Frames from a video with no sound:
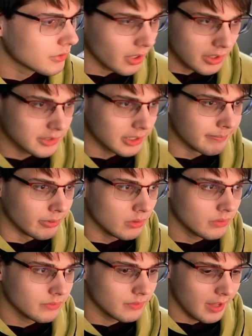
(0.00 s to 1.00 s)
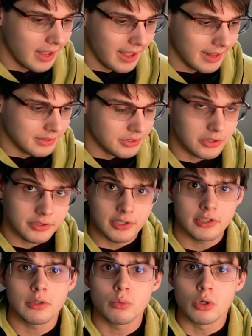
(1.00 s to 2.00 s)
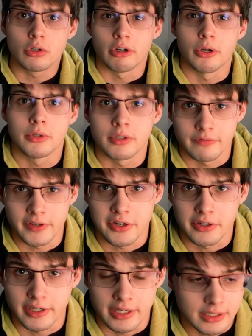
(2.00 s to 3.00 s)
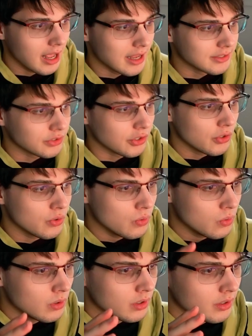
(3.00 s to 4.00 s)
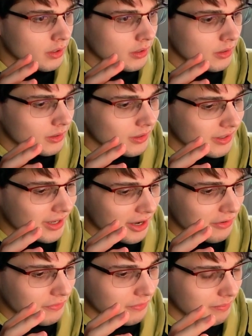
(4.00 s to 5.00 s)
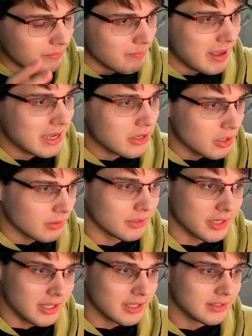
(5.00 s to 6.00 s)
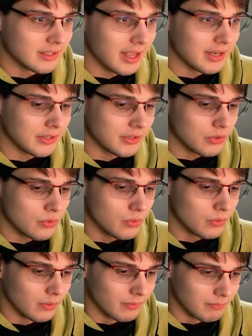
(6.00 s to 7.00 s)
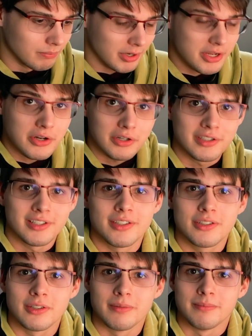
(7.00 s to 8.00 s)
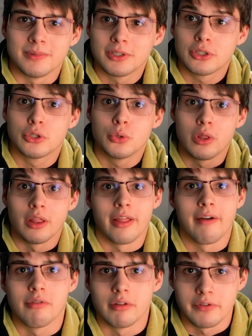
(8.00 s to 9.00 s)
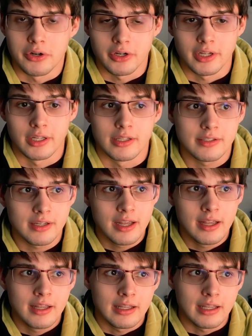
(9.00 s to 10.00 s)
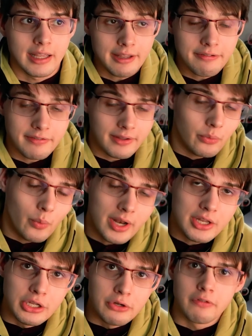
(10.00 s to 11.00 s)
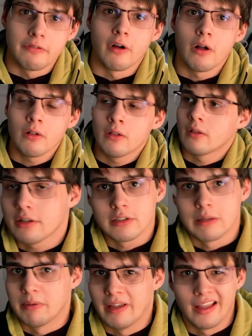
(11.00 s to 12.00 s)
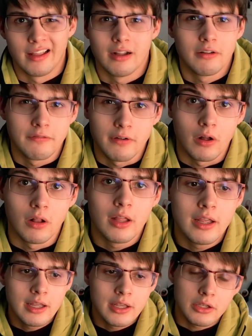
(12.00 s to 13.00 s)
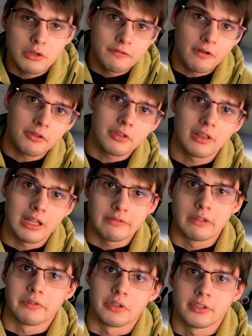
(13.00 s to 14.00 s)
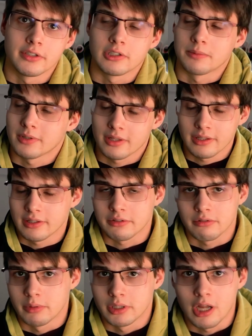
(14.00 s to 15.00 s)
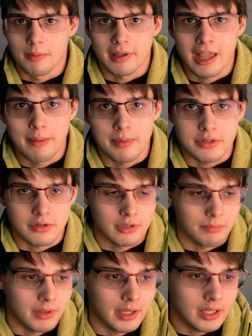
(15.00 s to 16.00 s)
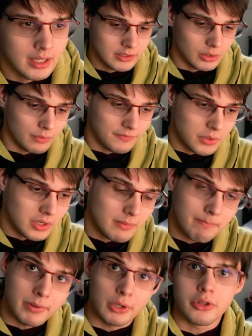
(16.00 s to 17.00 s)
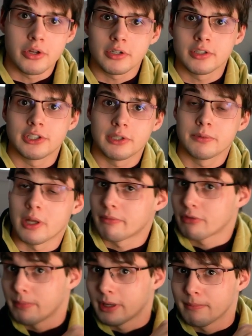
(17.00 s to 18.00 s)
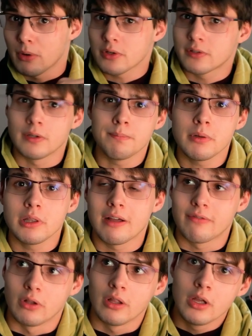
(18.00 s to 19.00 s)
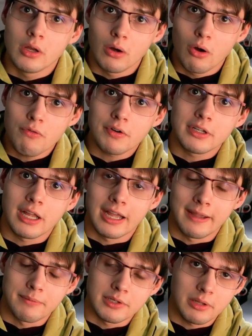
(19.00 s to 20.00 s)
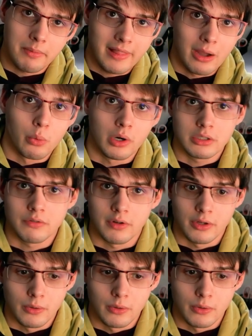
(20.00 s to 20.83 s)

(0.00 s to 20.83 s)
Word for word: Start simple, and your system will grow to fit your need. As you kind of make your needs and you bring your systems to the level of your needs, if and when you fall, I'll slip again, I'll fall, you fall to the level of your systems. I think that's from Atomic Habits or something. So if you can build your systems up from their most simple level over time to something that works for